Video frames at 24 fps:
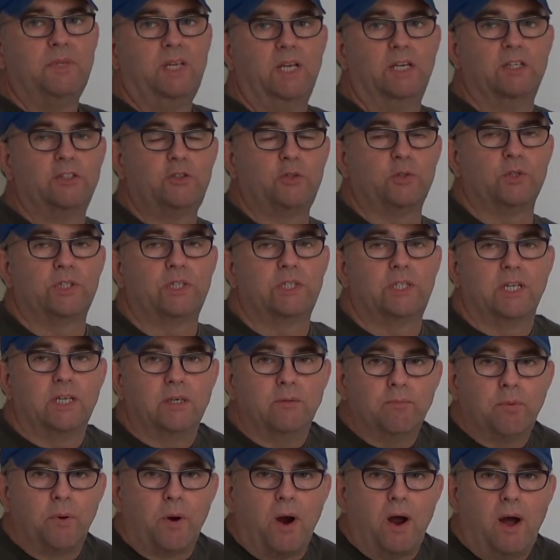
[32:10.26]

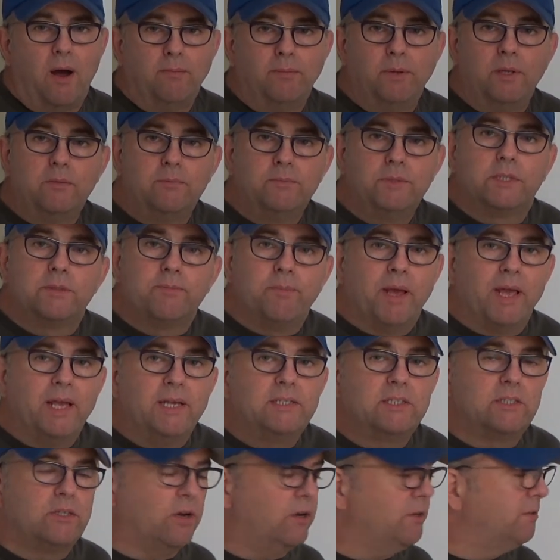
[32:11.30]
interesting problems
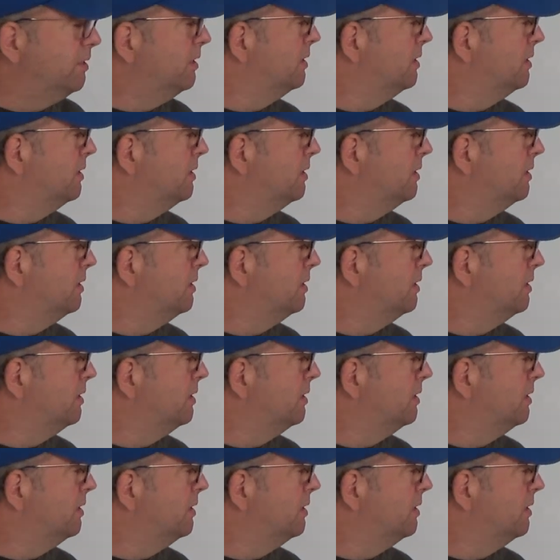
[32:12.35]
based on